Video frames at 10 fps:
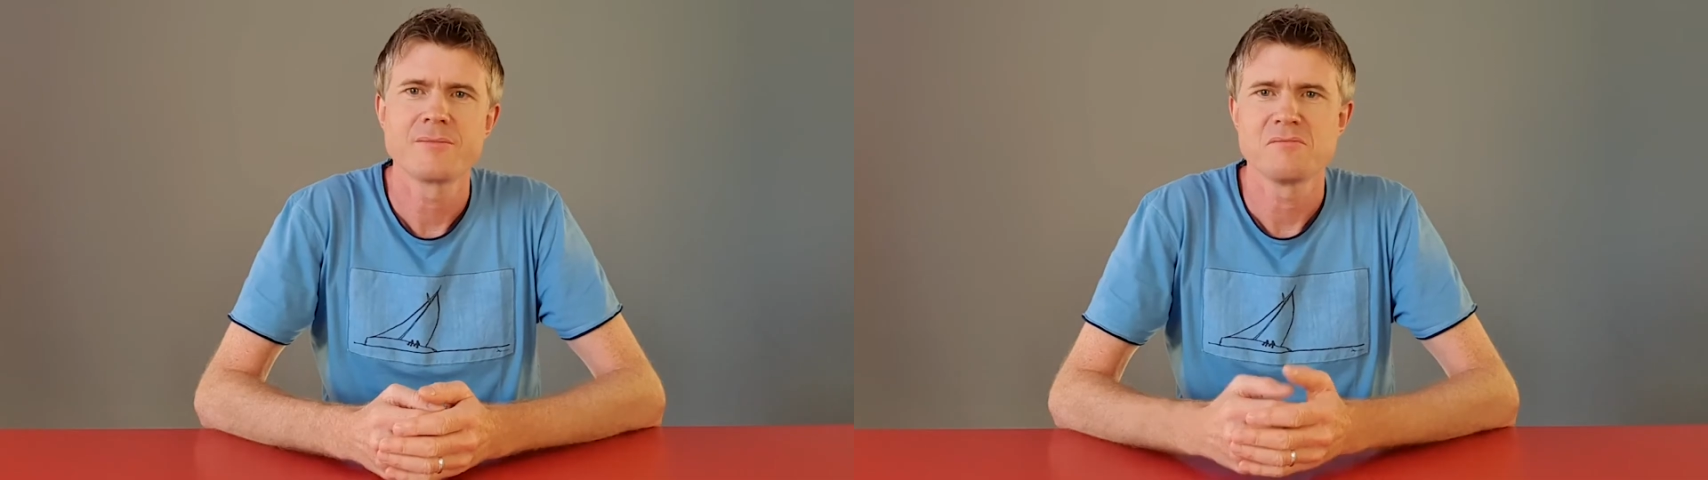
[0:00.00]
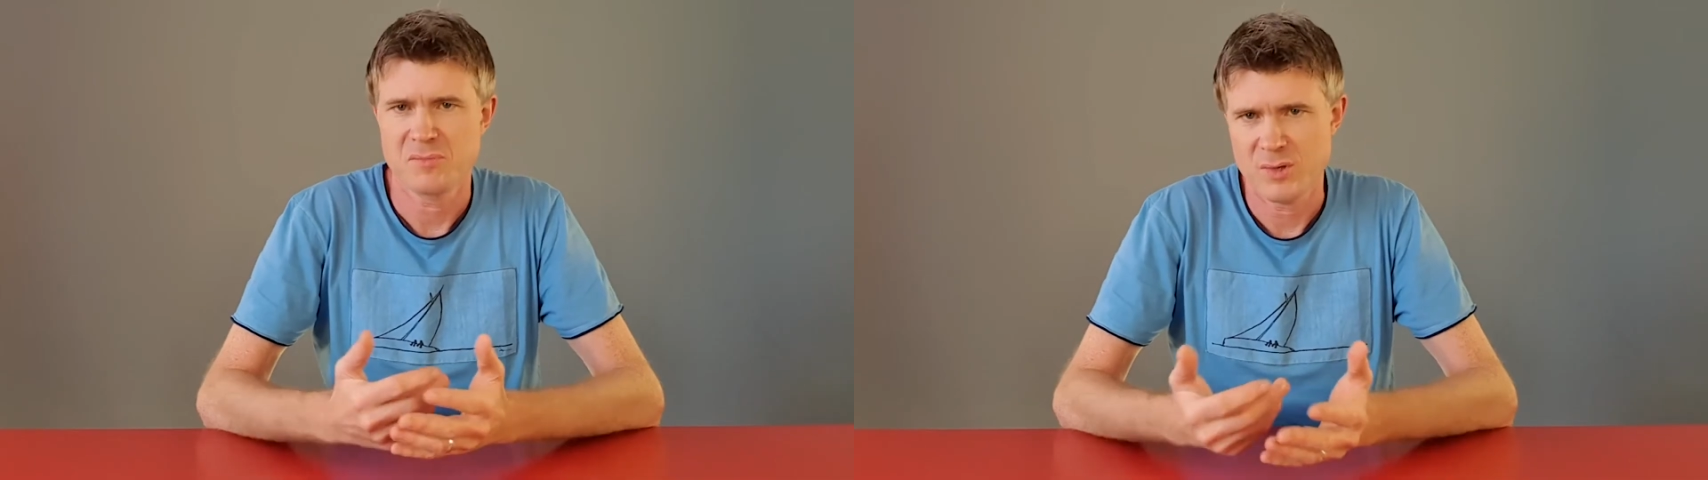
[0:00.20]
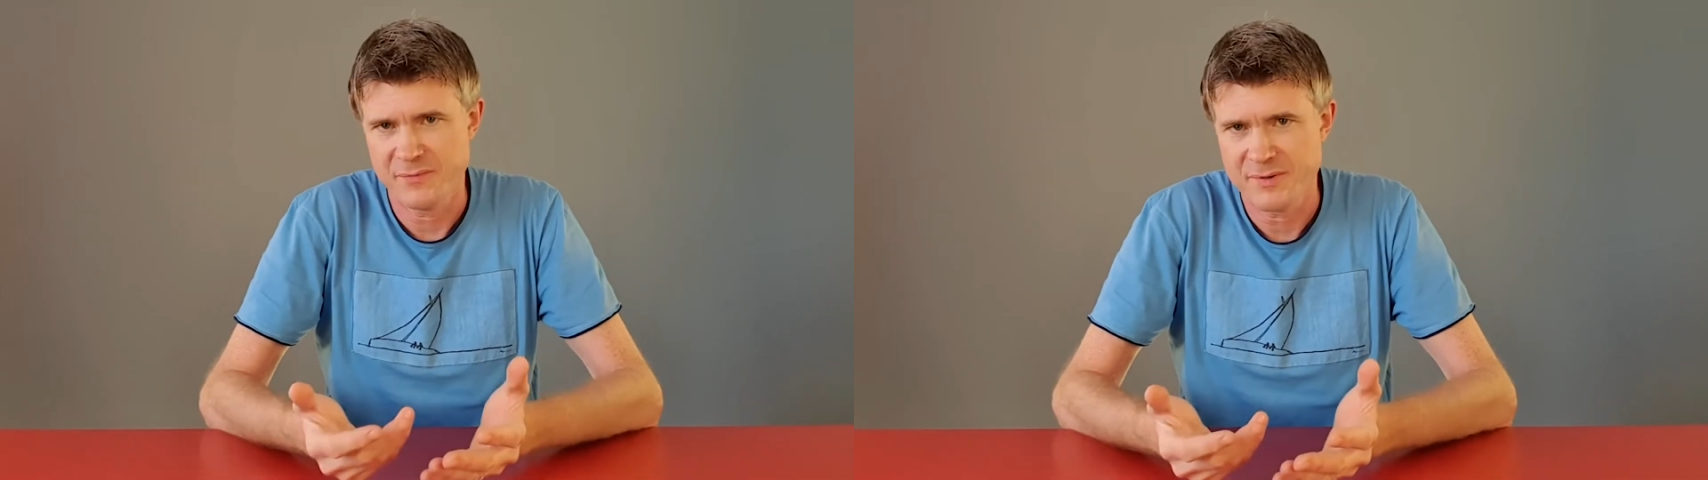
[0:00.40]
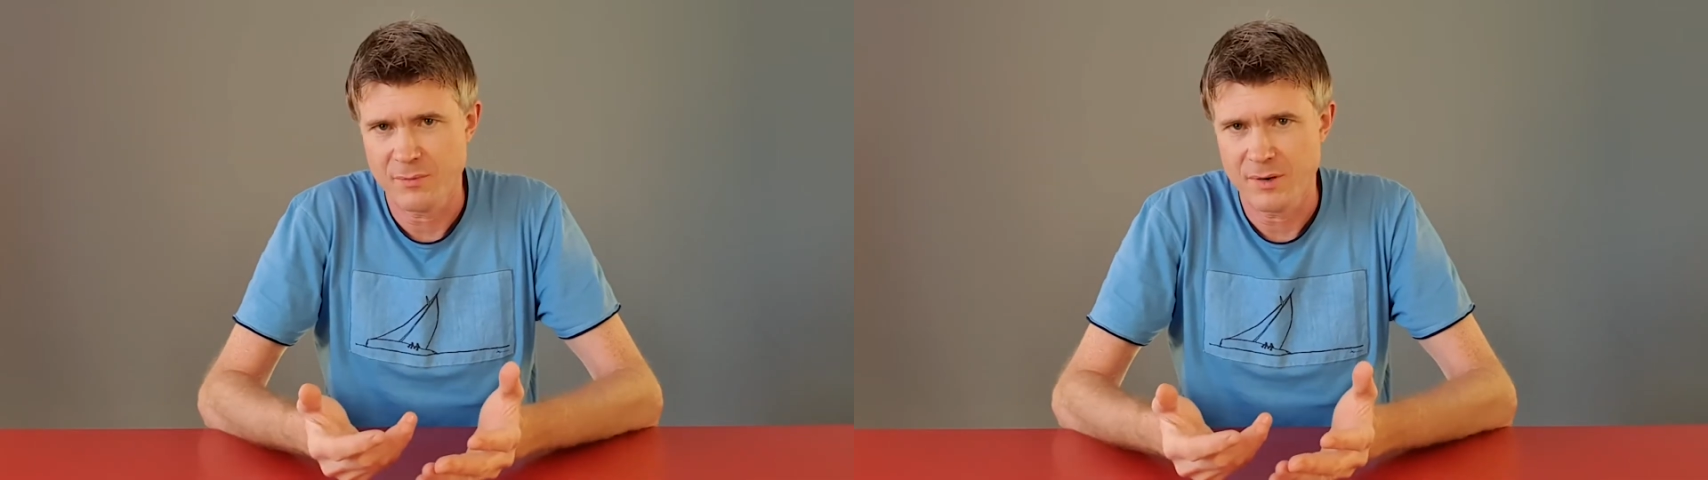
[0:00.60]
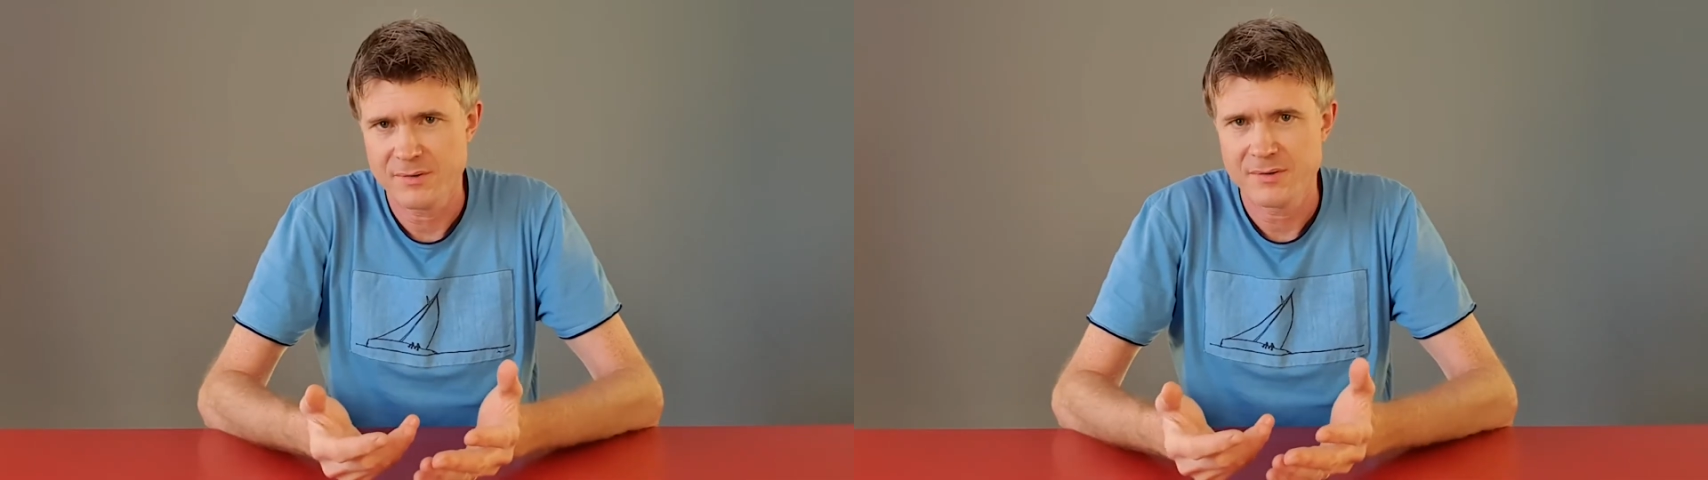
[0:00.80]
if you
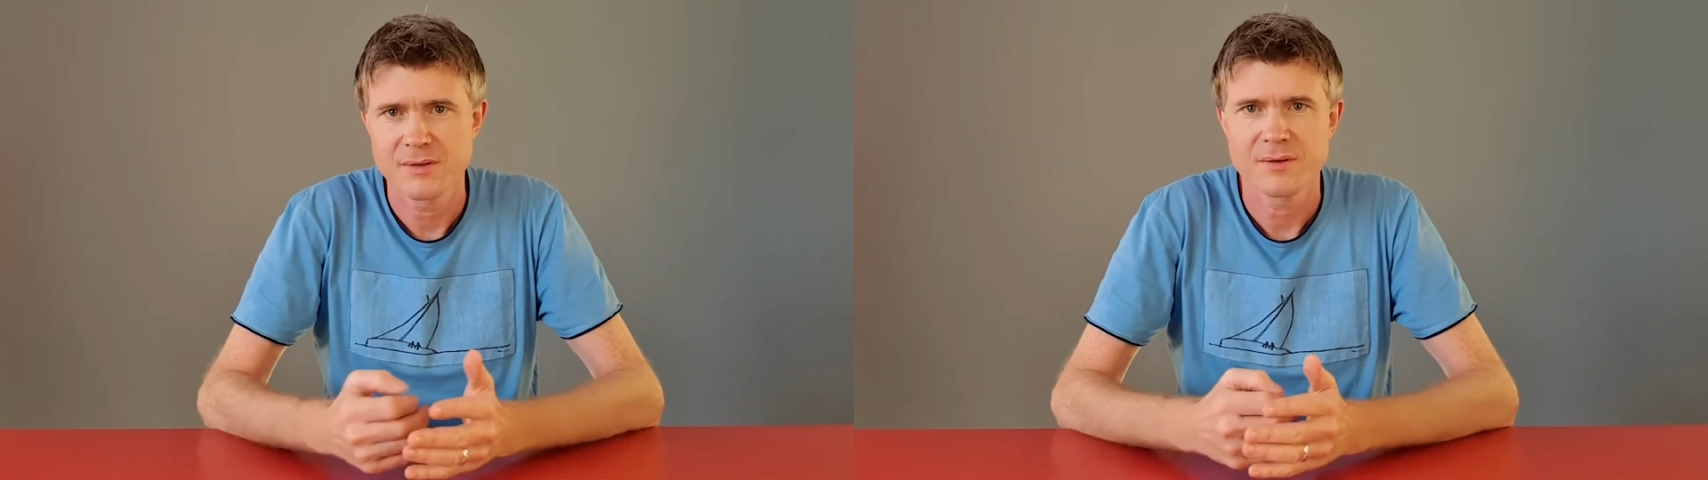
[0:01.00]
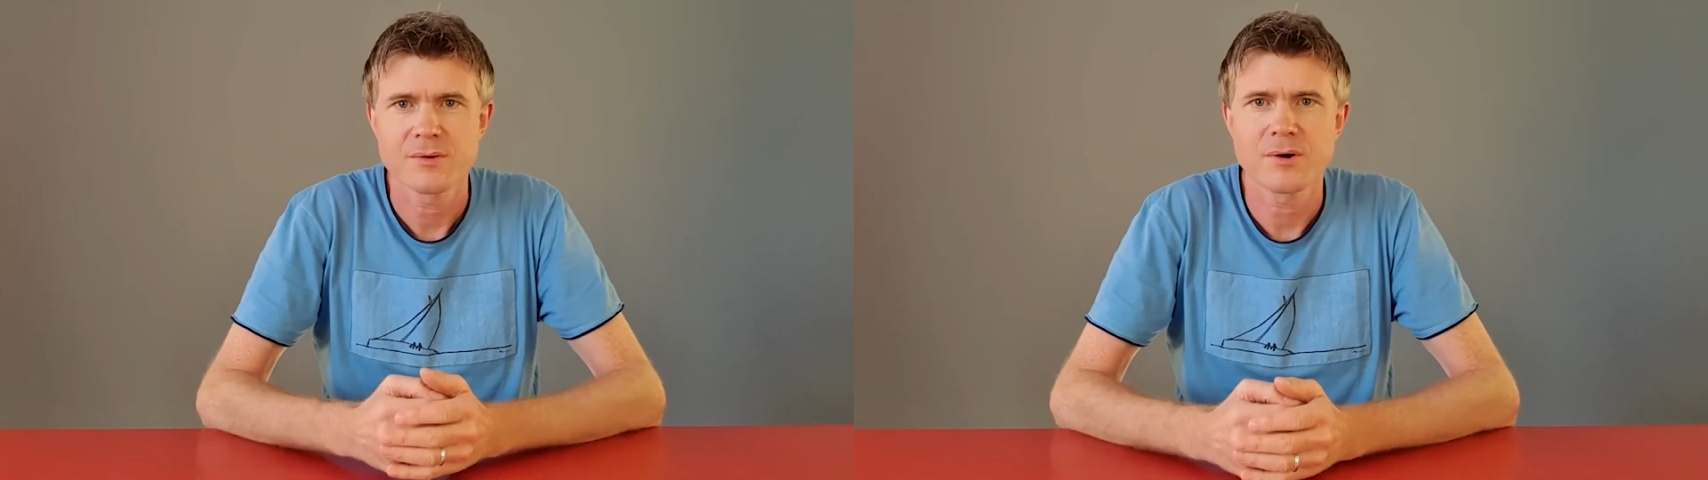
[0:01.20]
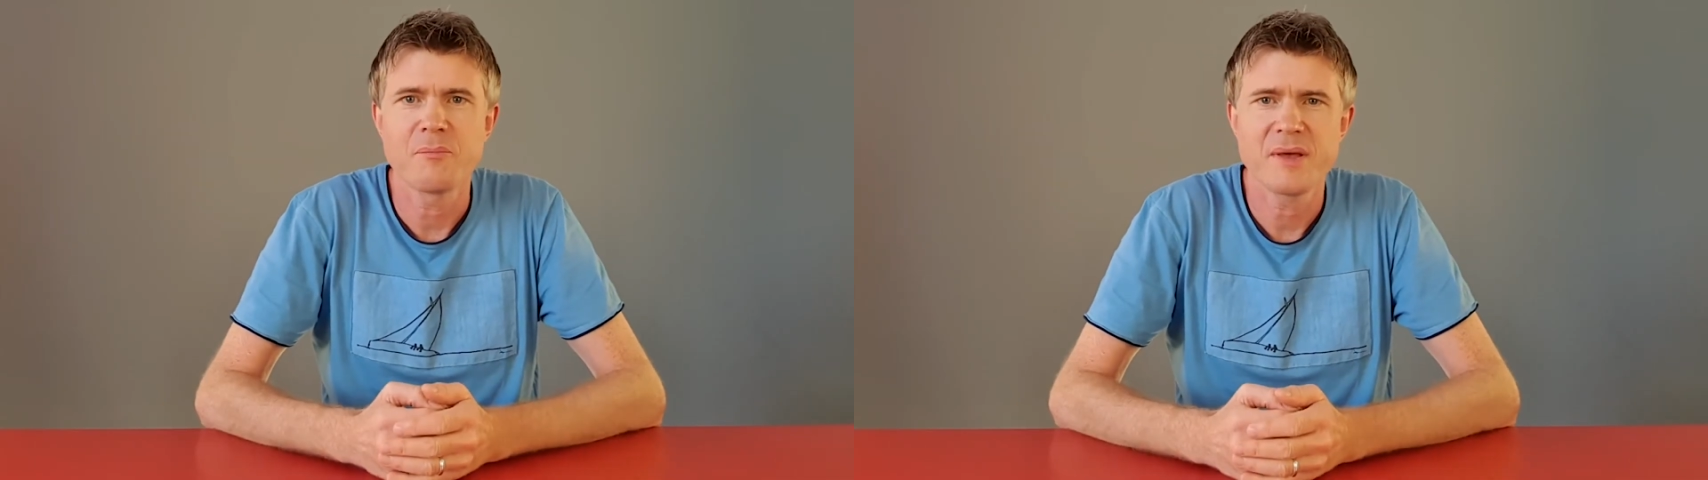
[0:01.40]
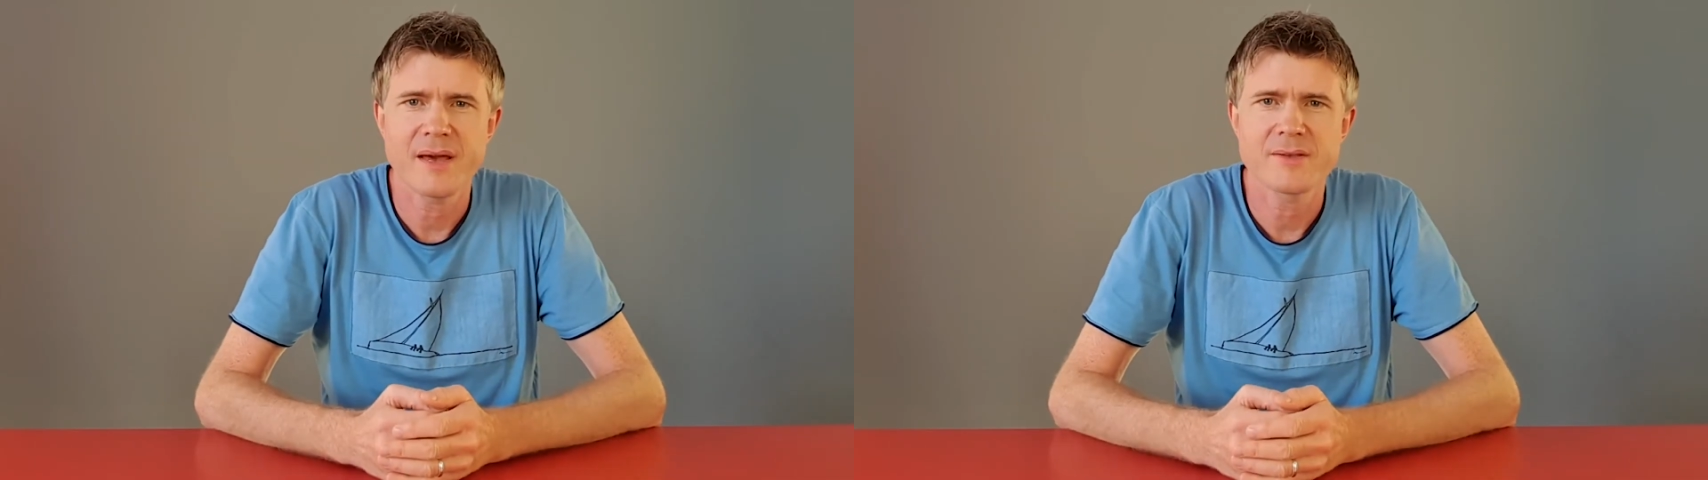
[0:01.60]
want, compare